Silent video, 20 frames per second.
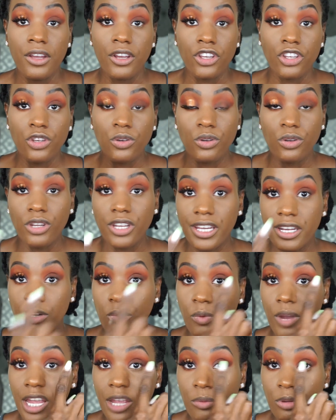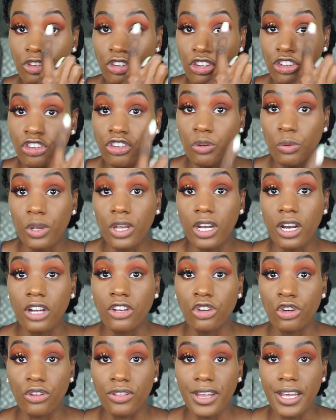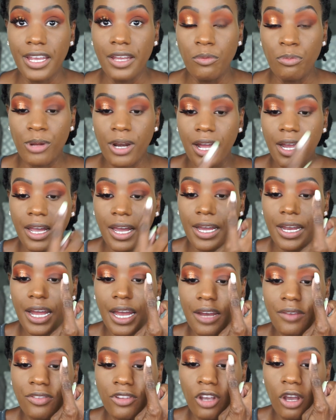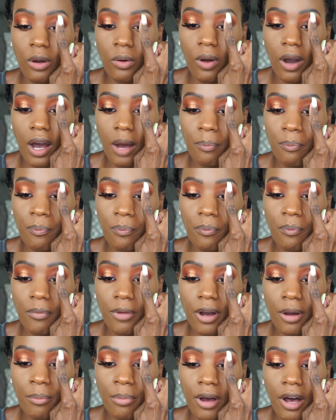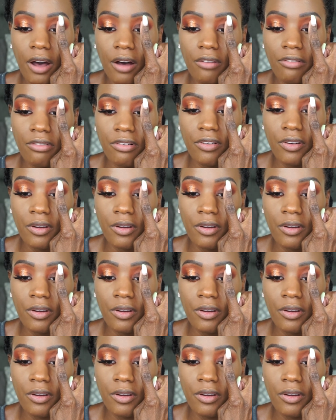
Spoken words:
you can get away with just doing it on your lid, but I kind of have to go up above